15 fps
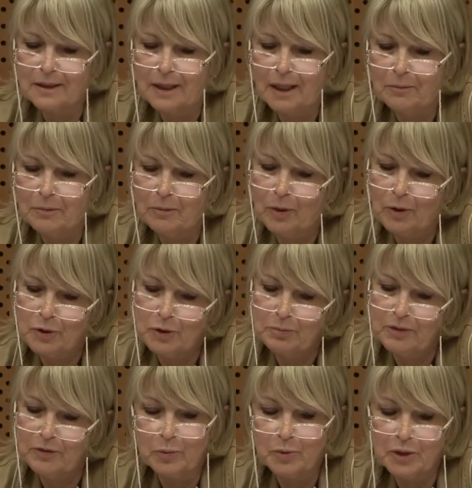for the Turkish
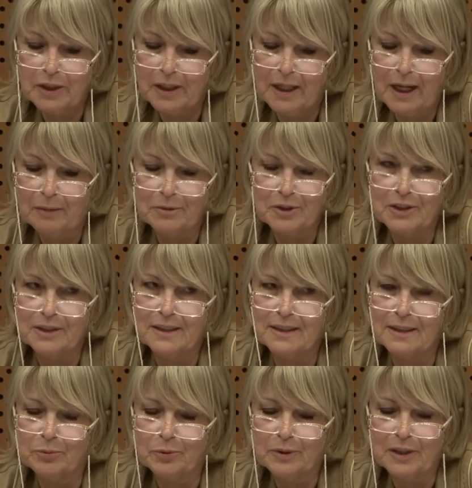media, the European
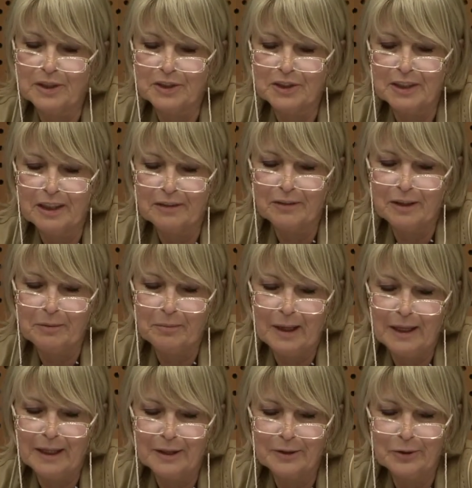topic wouldn't have been